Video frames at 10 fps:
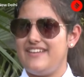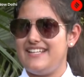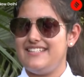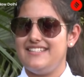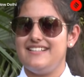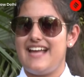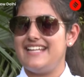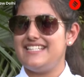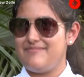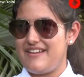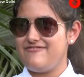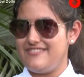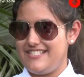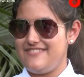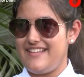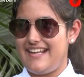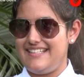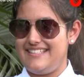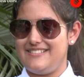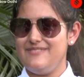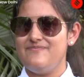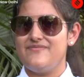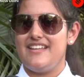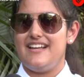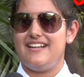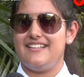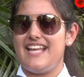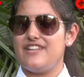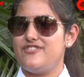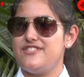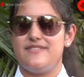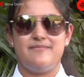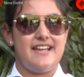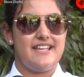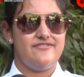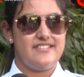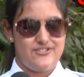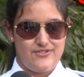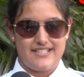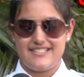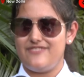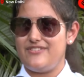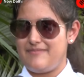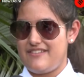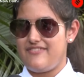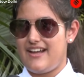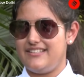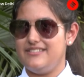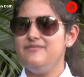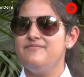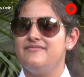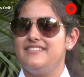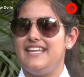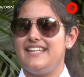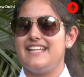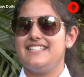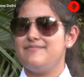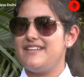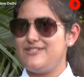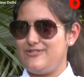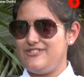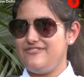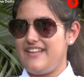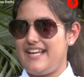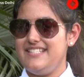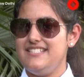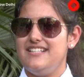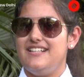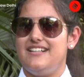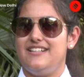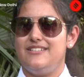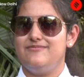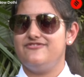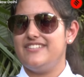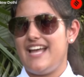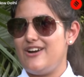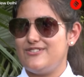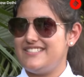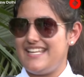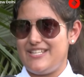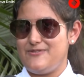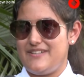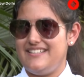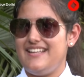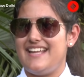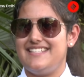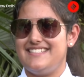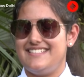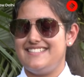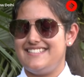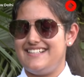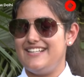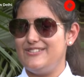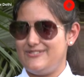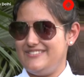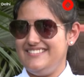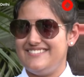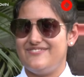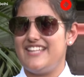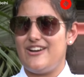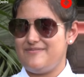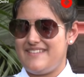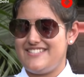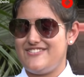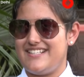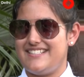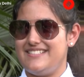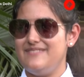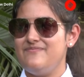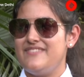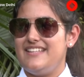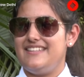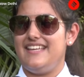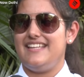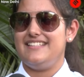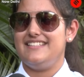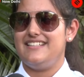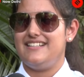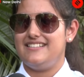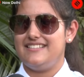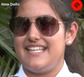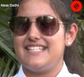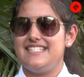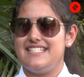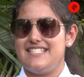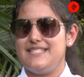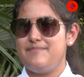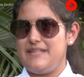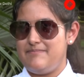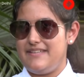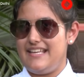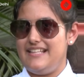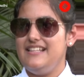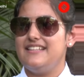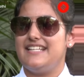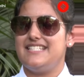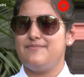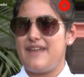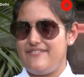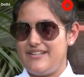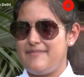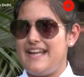went there, I did my first flight there. That was with my instructor and with my father. Then I did my solo flight without anyone. I did it alone without my instructor. Then next stage is PPL, that is private